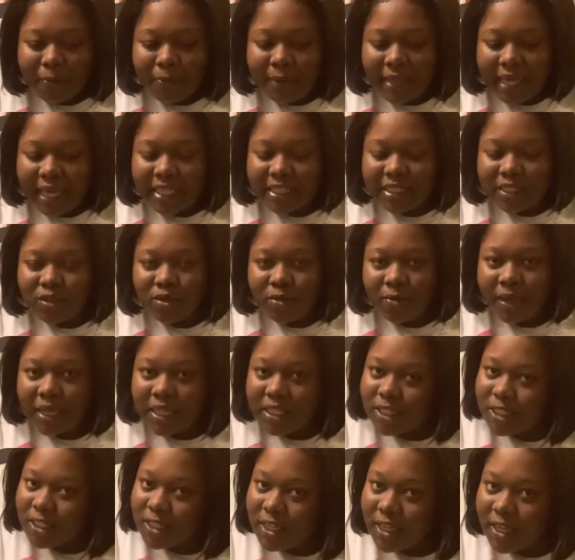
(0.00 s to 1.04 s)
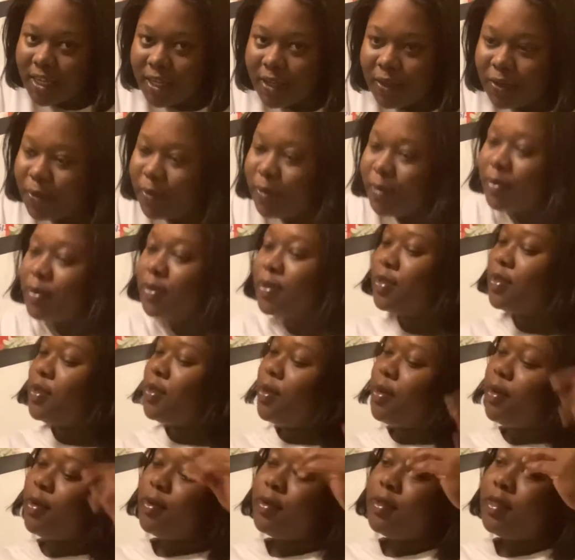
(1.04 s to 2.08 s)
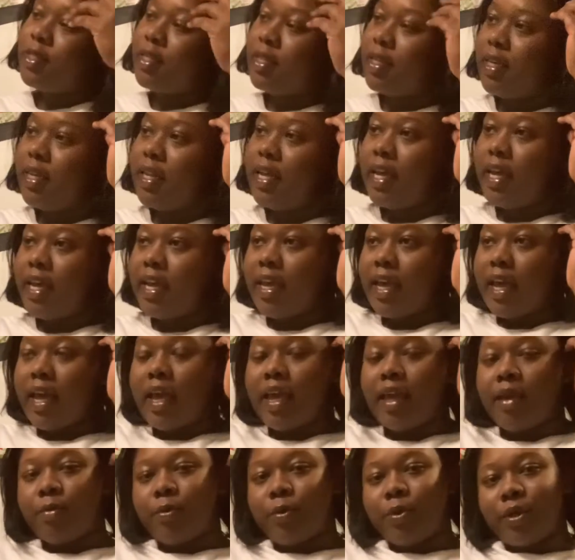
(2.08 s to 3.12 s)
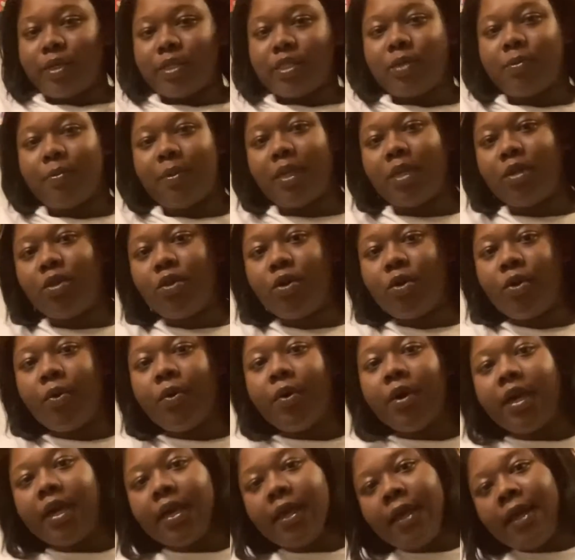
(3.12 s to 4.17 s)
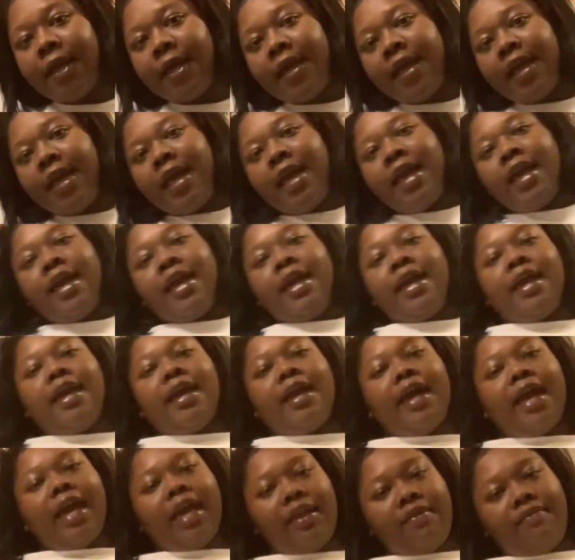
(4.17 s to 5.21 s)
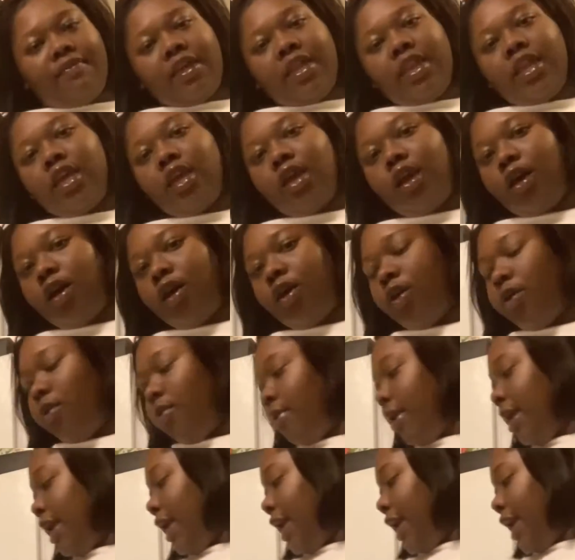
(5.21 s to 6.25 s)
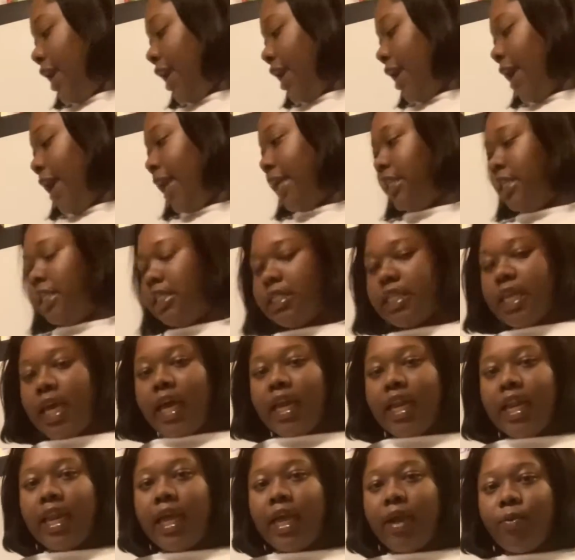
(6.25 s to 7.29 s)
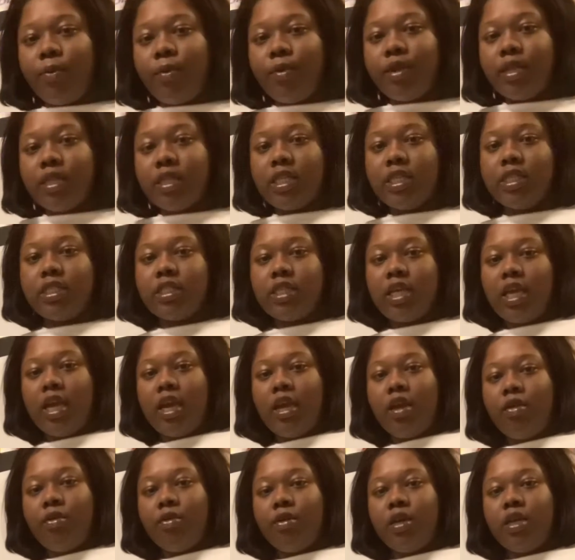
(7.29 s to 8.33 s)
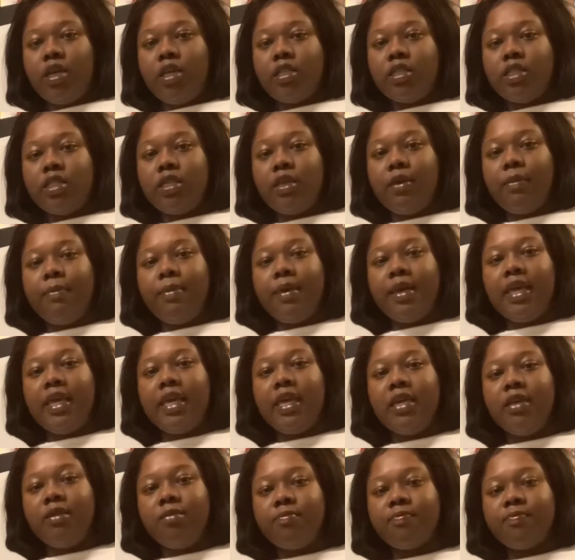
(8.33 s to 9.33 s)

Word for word: back to my channel so today i am going to be doing a video and i just kind of like wanted this area to be